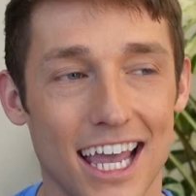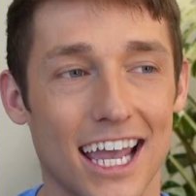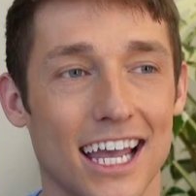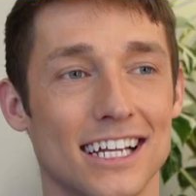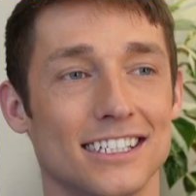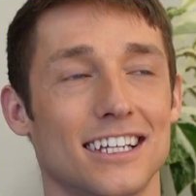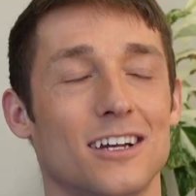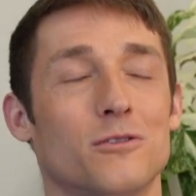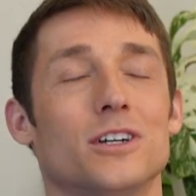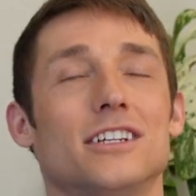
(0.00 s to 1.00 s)
And
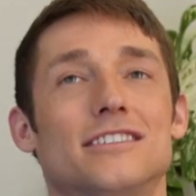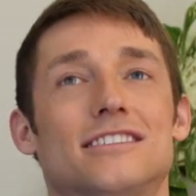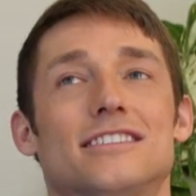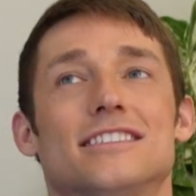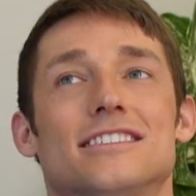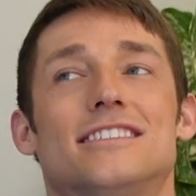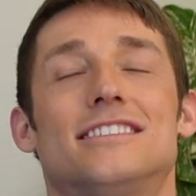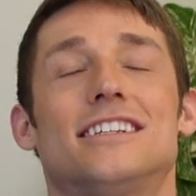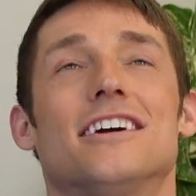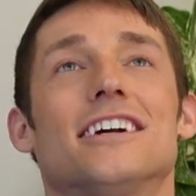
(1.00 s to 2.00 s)
it was
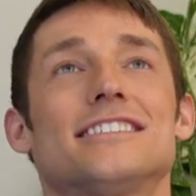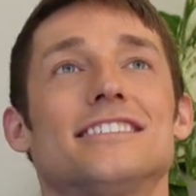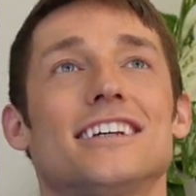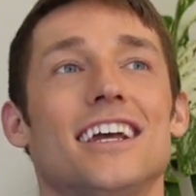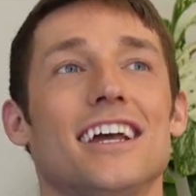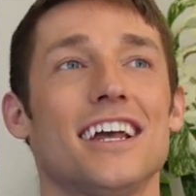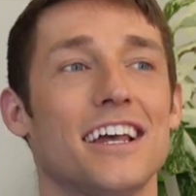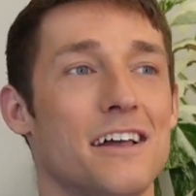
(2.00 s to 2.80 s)
seriously